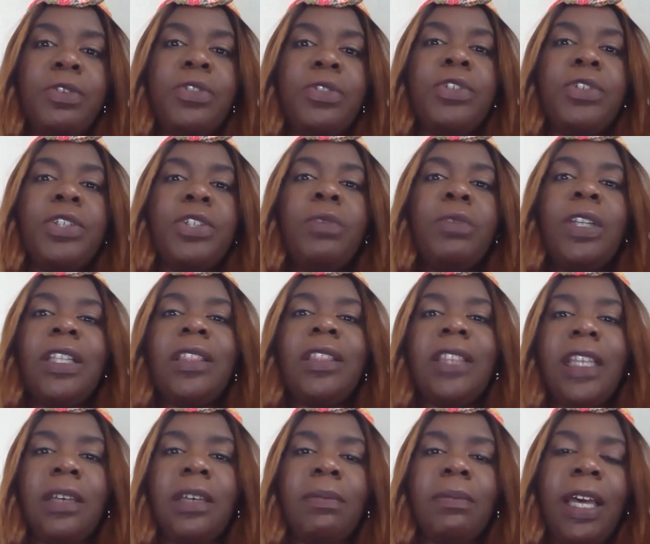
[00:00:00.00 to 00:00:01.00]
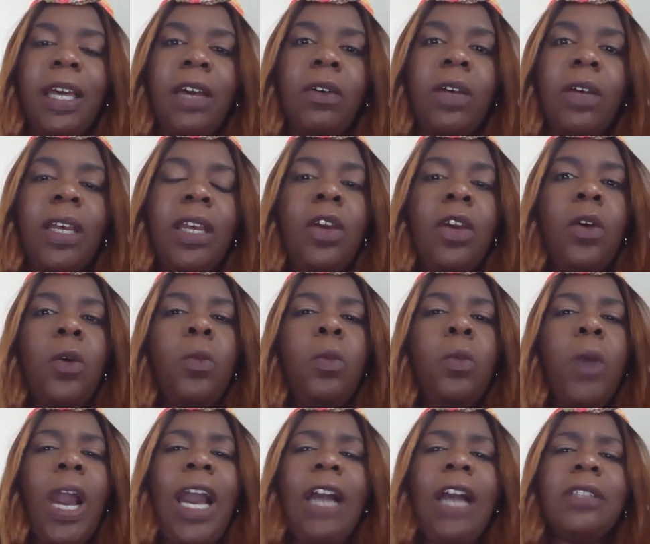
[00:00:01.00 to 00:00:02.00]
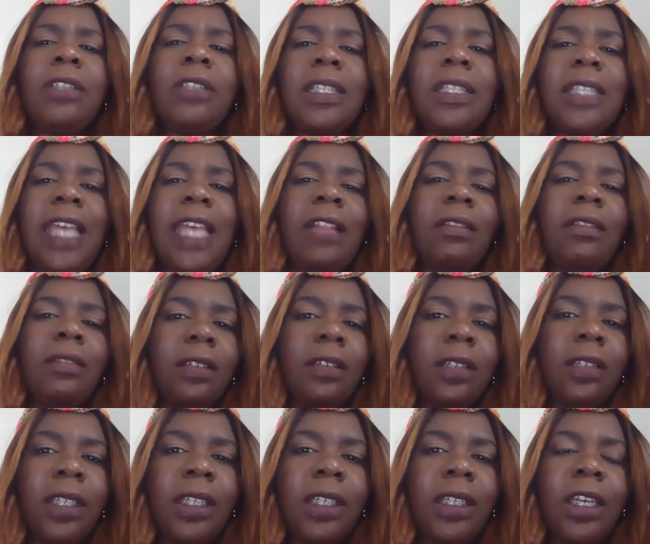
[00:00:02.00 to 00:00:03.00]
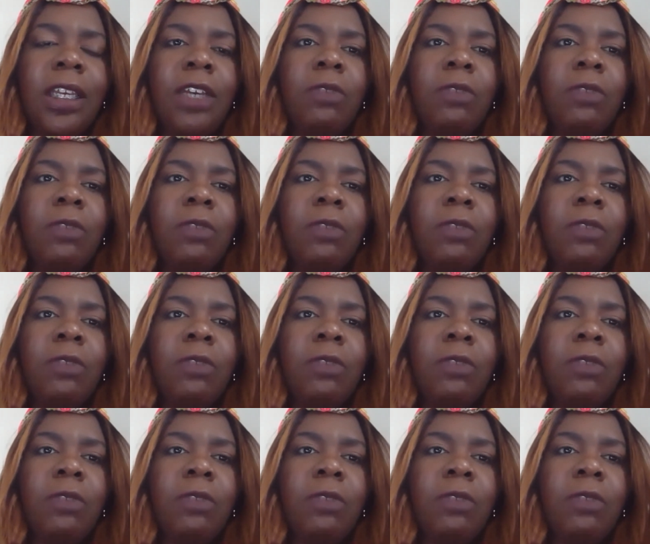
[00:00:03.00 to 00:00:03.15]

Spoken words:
So you want to think about, how does that look